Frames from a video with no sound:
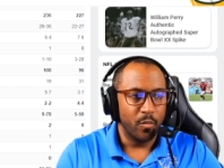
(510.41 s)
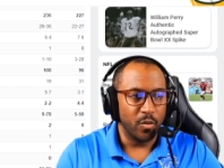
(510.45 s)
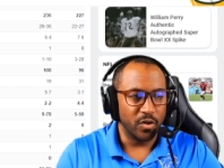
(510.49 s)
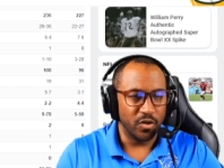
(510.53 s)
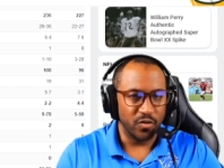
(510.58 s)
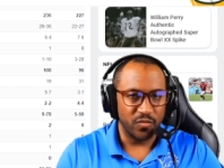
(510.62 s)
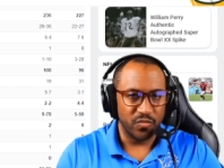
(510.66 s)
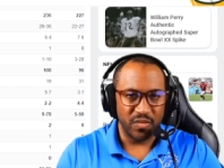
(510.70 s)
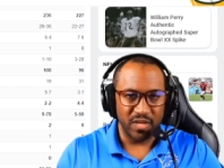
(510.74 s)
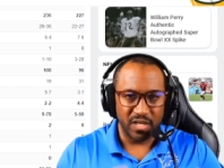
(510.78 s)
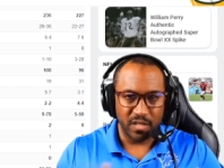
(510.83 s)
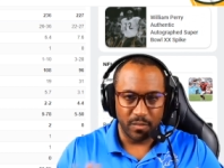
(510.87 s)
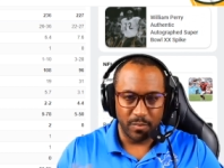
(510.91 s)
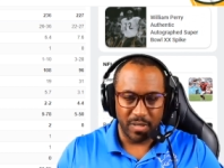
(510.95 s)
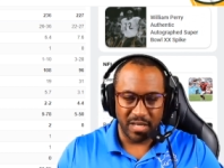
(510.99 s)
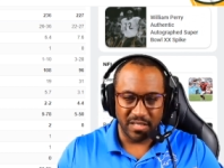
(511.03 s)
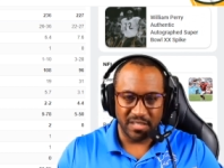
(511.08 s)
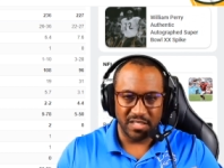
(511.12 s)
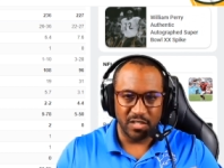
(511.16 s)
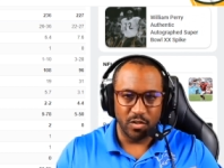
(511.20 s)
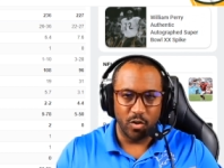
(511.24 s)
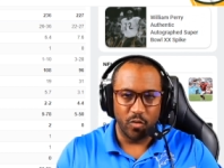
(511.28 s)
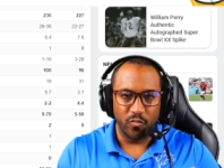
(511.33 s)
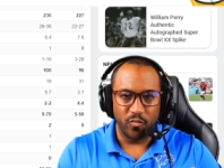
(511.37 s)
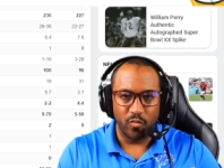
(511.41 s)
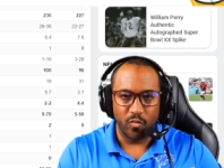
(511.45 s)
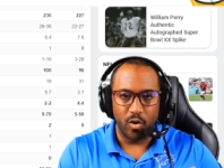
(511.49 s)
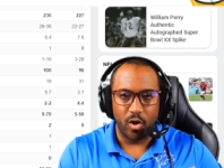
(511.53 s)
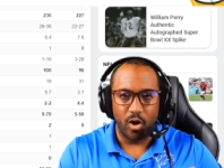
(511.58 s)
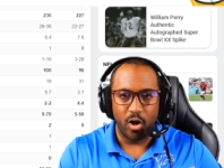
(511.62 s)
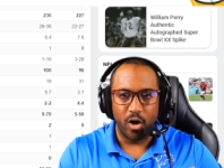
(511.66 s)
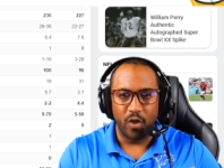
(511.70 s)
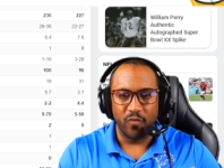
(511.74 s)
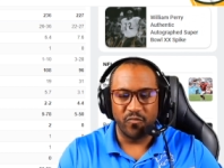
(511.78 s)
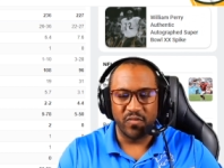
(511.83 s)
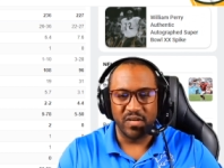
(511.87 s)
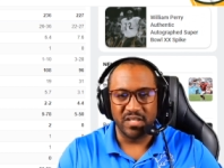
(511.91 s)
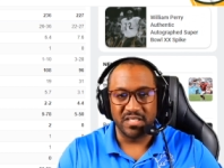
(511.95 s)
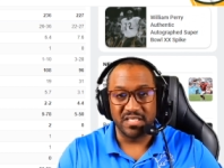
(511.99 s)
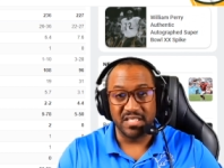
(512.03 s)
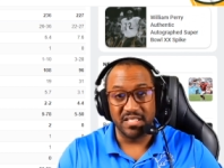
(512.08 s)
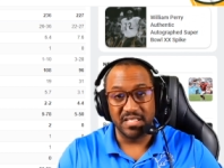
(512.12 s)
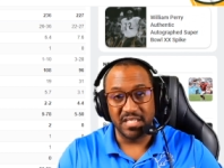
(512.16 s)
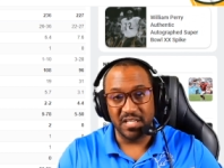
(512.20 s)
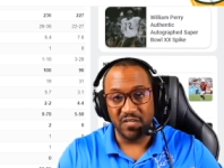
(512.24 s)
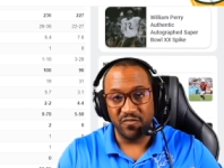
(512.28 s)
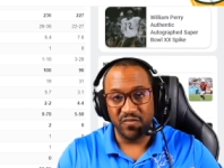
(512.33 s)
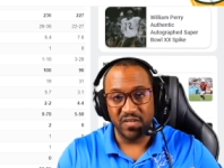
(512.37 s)
What do you think about the overall
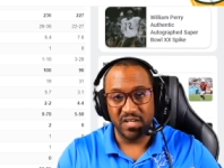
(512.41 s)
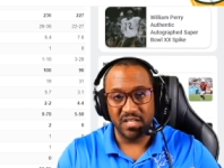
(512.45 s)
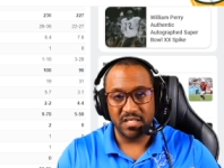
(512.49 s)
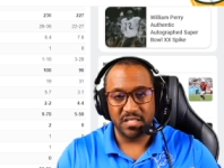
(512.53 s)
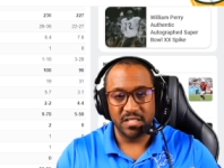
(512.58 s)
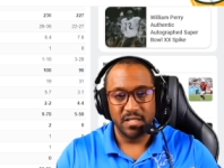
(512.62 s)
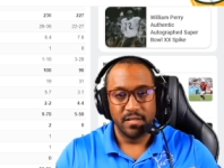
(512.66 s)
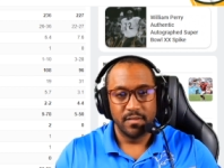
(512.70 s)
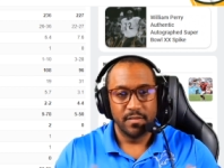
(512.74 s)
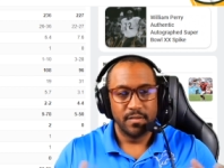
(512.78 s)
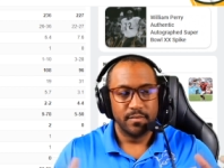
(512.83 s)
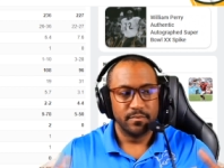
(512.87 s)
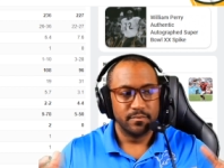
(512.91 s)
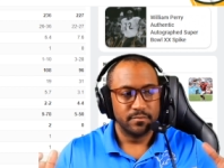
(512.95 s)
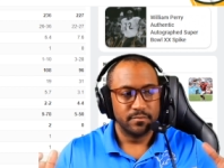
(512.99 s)
offense and defense?